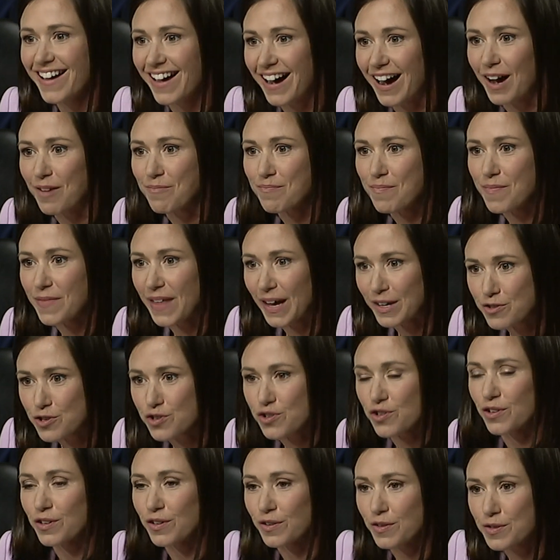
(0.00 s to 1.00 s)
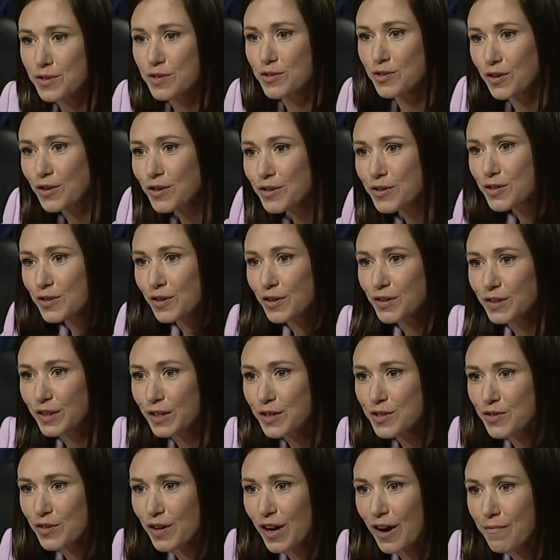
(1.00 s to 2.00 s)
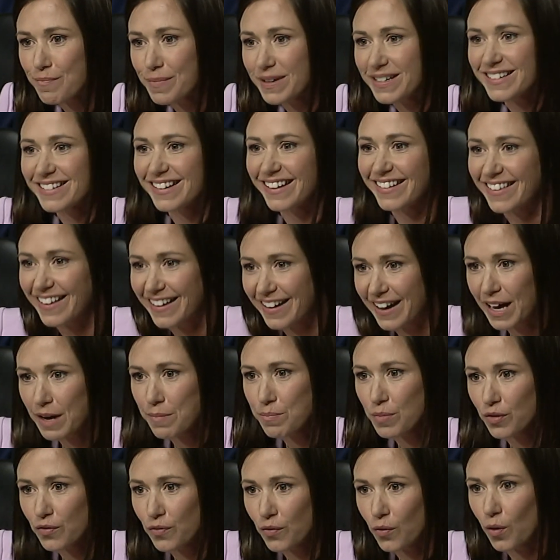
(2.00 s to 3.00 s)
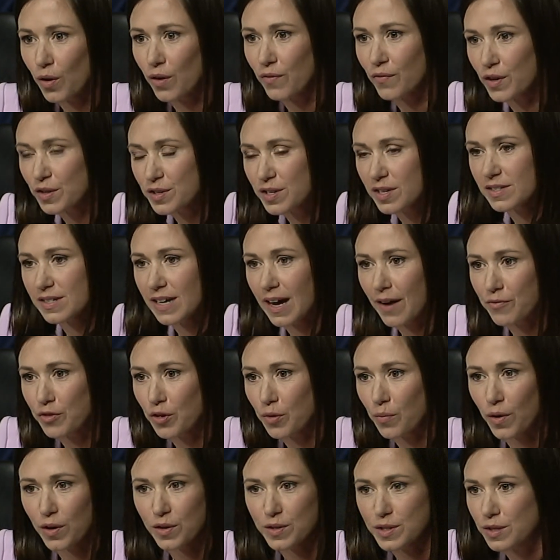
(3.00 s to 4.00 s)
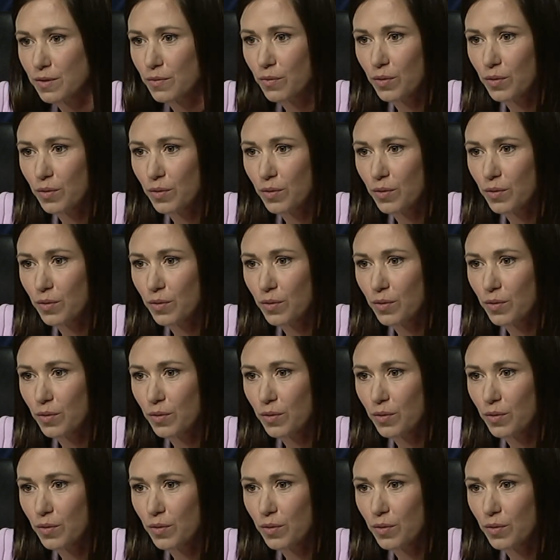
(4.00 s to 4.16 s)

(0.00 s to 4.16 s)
that certainly should have been done the night before versus afterwards,